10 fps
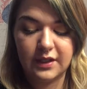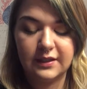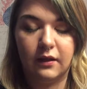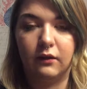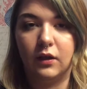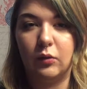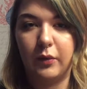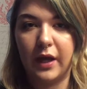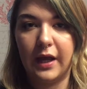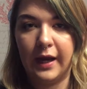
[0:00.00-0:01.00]
this a little
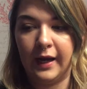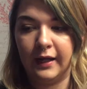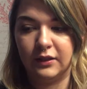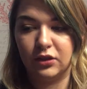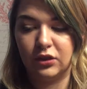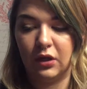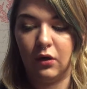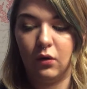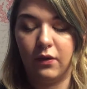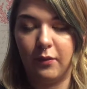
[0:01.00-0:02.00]
bit, and
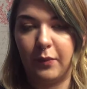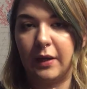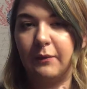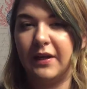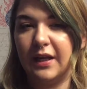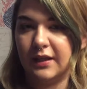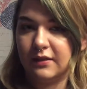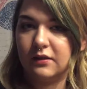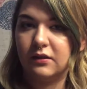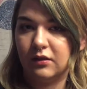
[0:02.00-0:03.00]
so the pigment
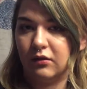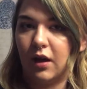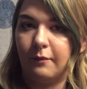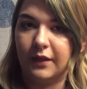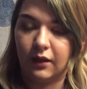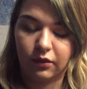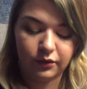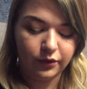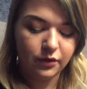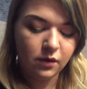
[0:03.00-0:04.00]
is still coming
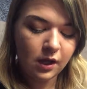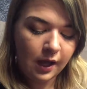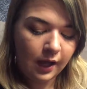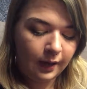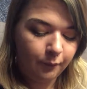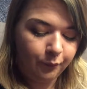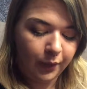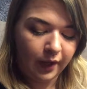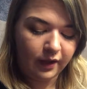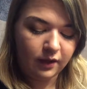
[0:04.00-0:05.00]
through,
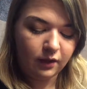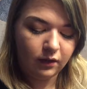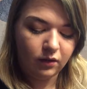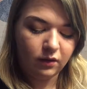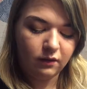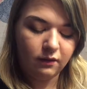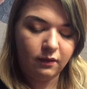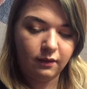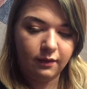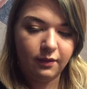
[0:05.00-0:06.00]
but
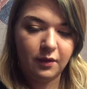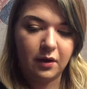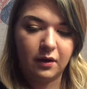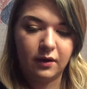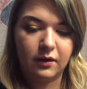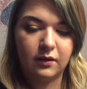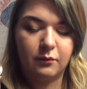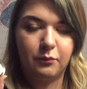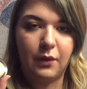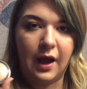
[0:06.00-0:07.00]
the
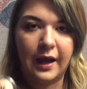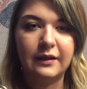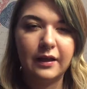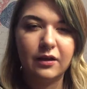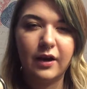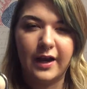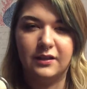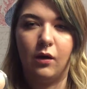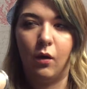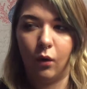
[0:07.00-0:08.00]
highlighter as
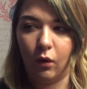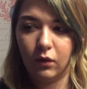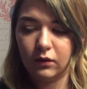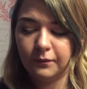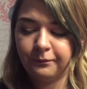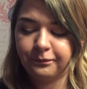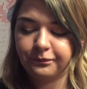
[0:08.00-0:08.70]
a whole